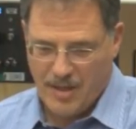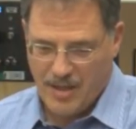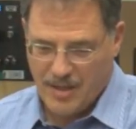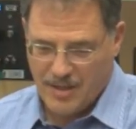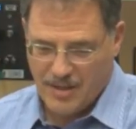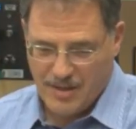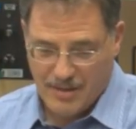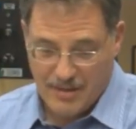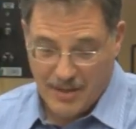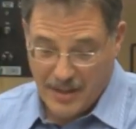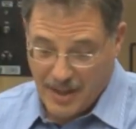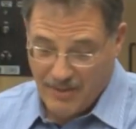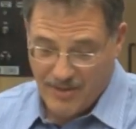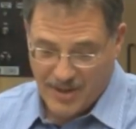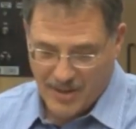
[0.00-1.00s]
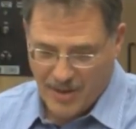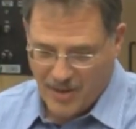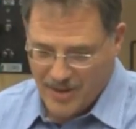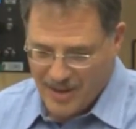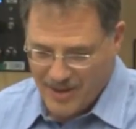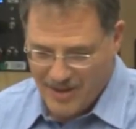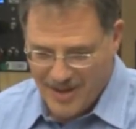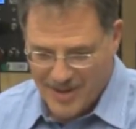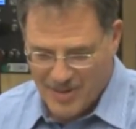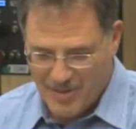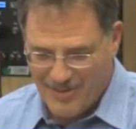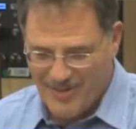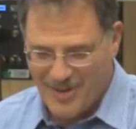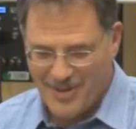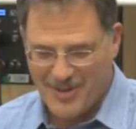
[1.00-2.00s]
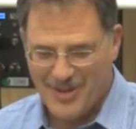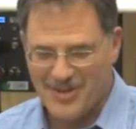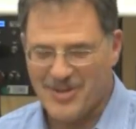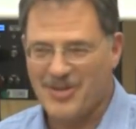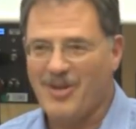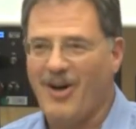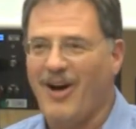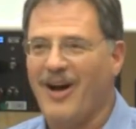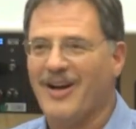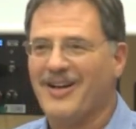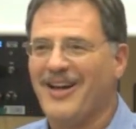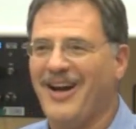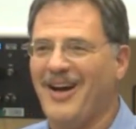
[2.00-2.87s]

he could leave and go hear Ezra Vogel's talk.